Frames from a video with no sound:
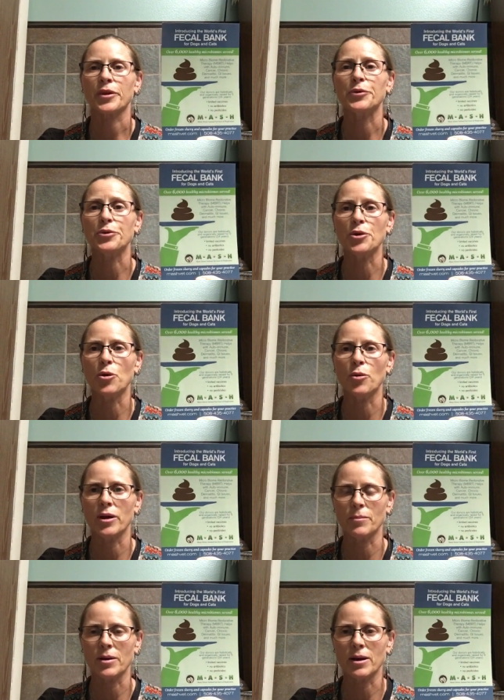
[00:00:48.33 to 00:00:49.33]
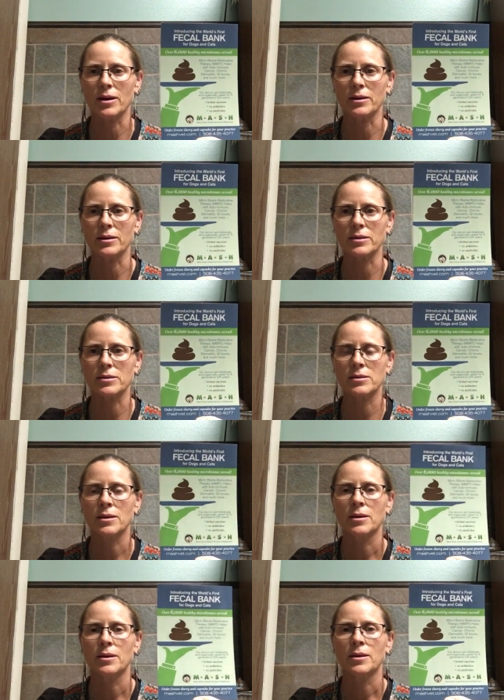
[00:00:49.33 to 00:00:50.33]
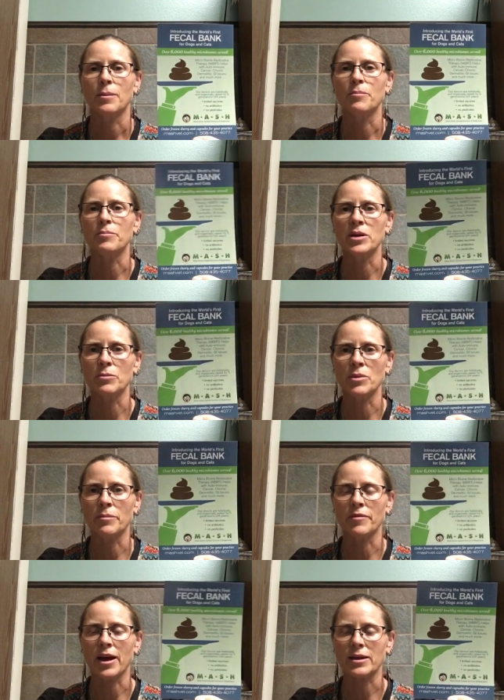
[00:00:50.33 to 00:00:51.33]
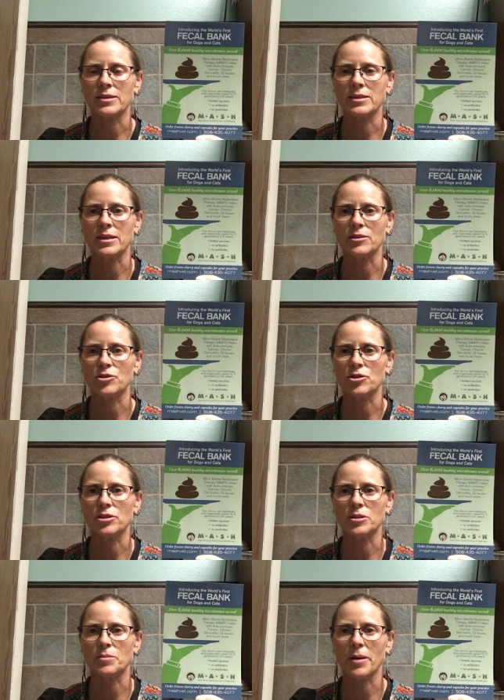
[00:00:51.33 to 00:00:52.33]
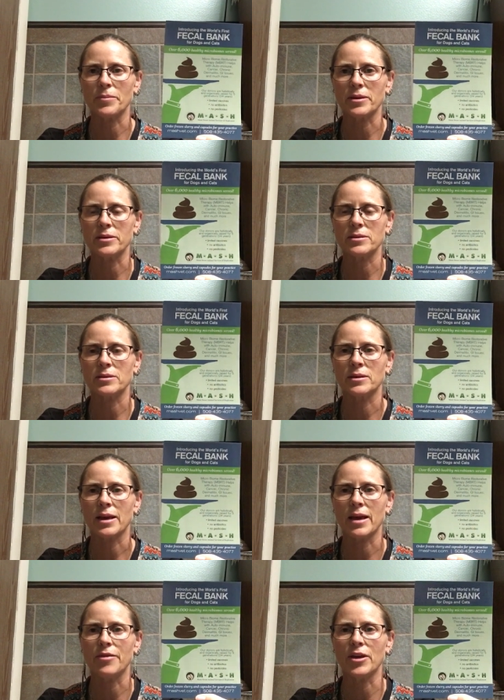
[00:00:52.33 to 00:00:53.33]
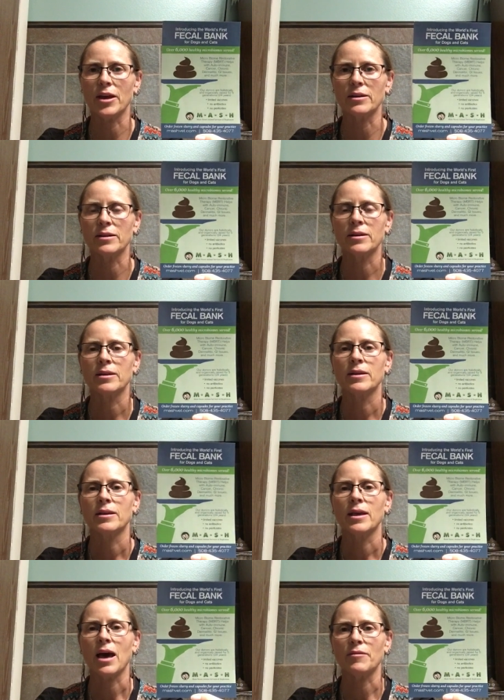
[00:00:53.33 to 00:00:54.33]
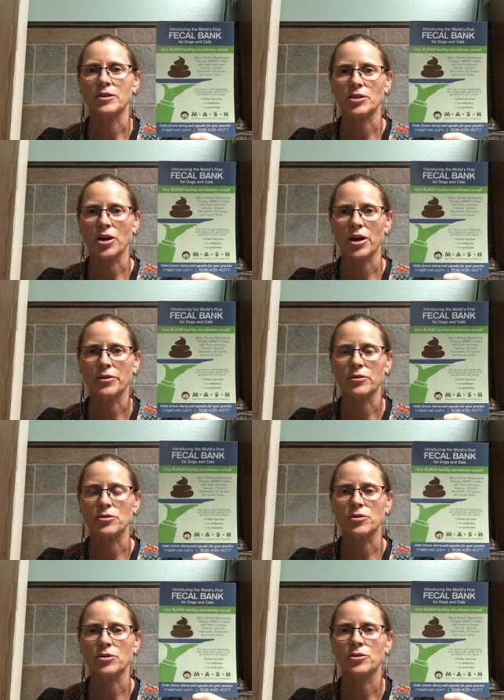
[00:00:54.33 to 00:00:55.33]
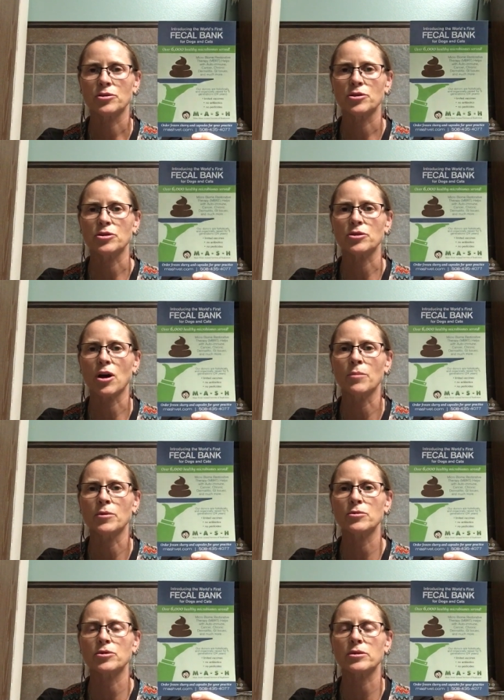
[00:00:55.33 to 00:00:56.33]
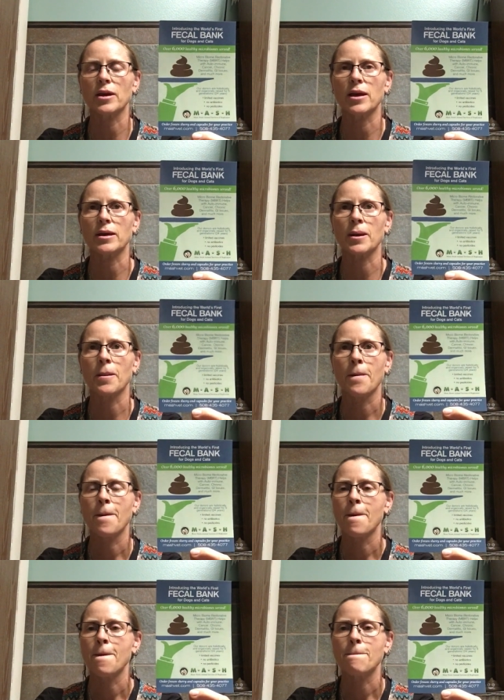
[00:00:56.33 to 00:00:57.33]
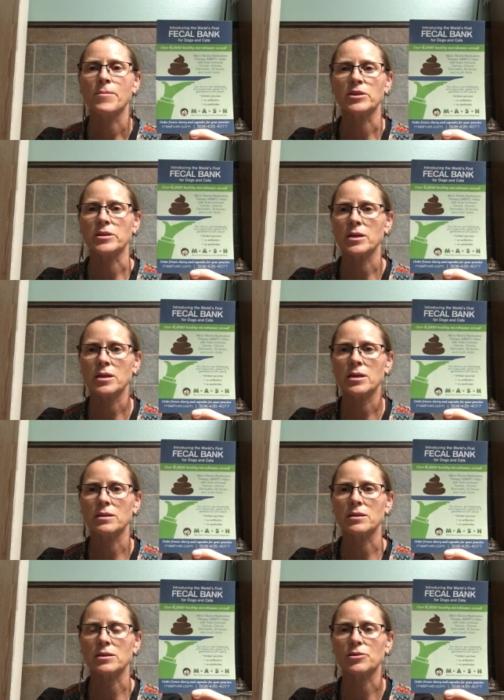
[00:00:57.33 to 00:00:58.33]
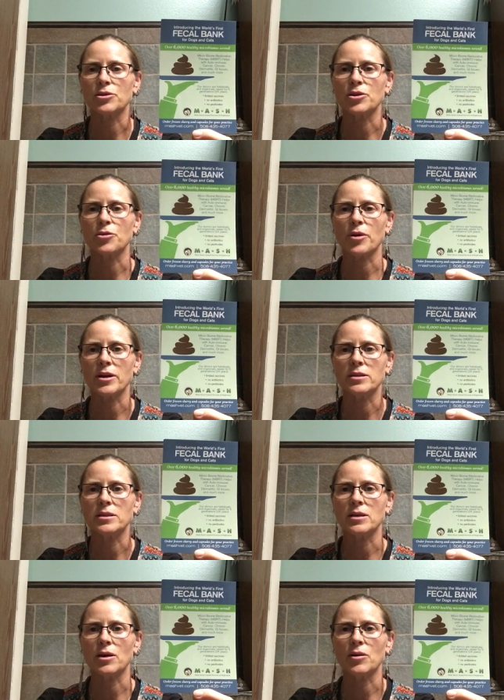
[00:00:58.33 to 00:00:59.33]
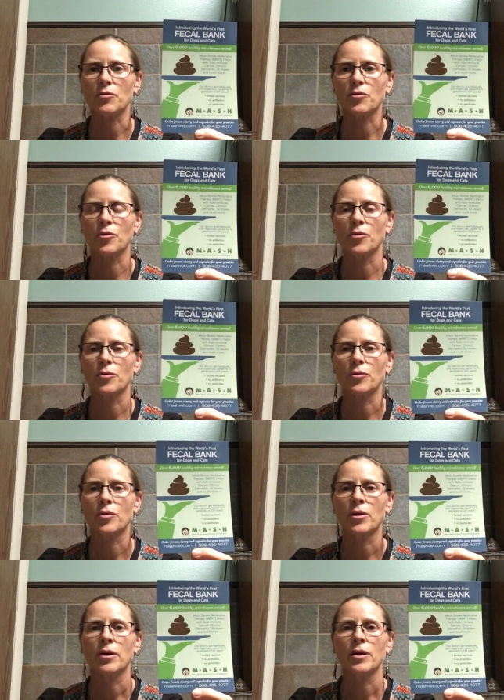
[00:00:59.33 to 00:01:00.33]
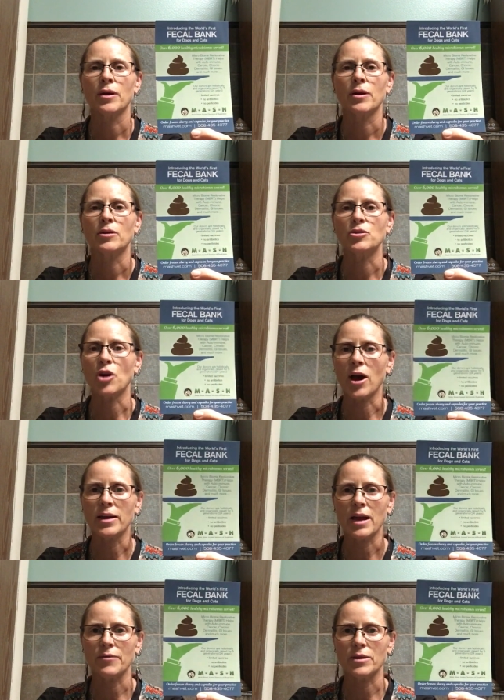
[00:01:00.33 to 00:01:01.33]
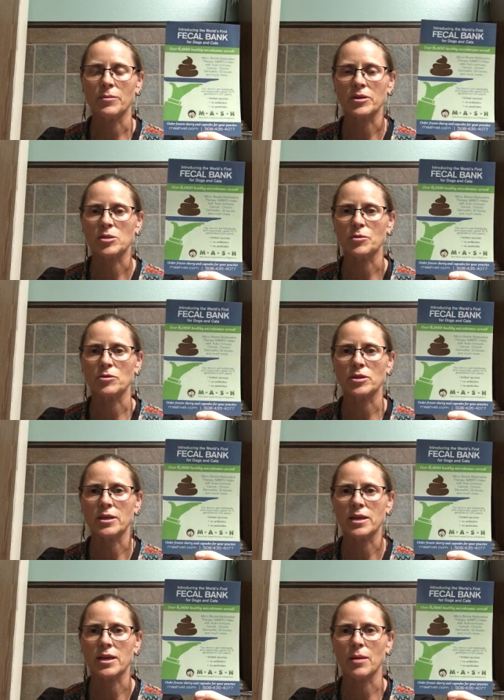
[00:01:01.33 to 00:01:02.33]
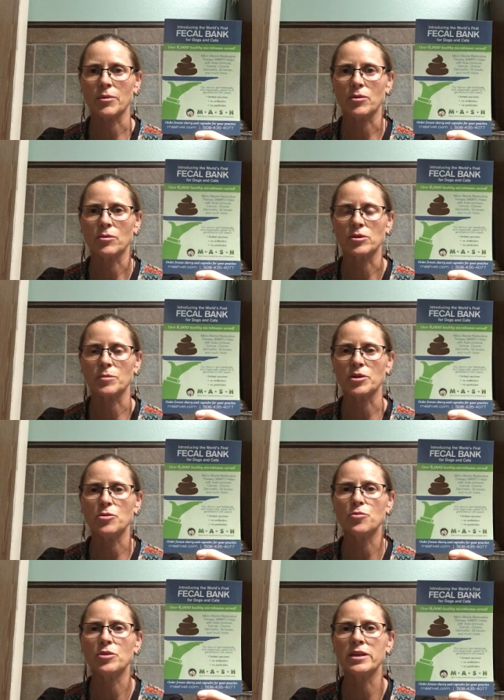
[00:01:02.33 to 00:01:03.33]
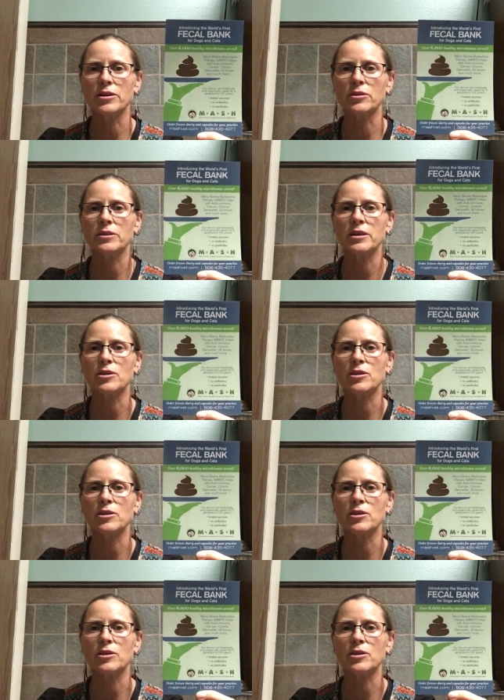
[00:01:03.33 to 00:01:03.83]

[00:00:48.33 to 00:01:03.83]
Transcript: no antibiotics, minimum vaccines just as puppies, and then having titers. She's almost like meticulously crazy of not having them exposed to any chemicals. I mean, you literally